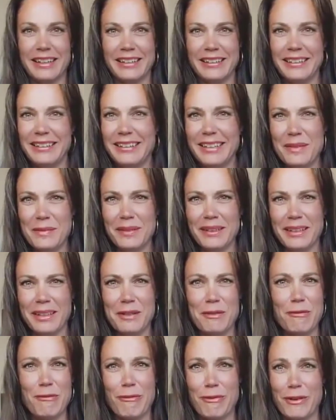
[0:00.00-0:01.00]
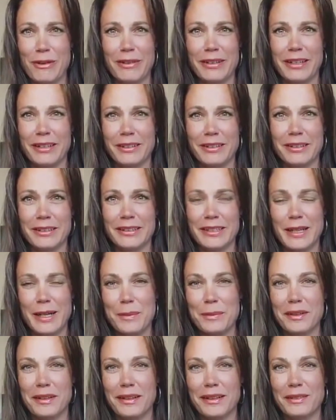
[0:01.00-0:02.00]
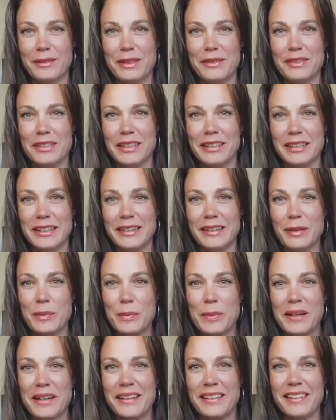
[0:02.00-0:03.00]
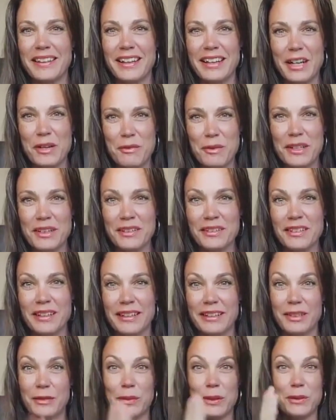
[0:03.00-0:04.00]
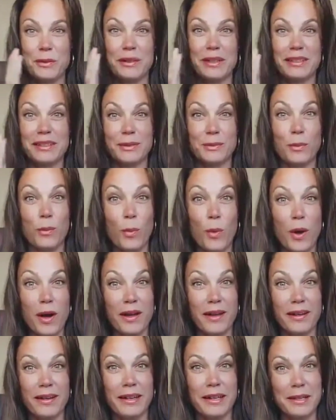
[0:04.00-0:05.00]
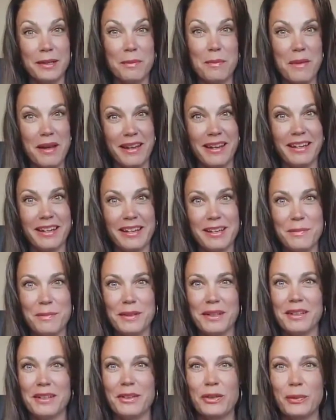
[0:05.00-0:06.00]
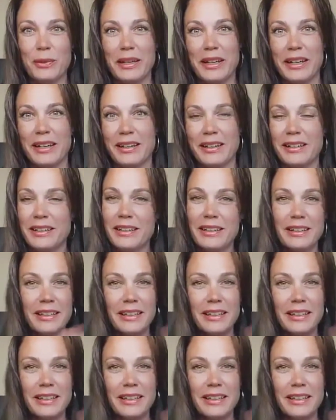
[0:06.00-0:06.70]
it seems like a really long time since we've done this, but then I realized we only did one in May because we had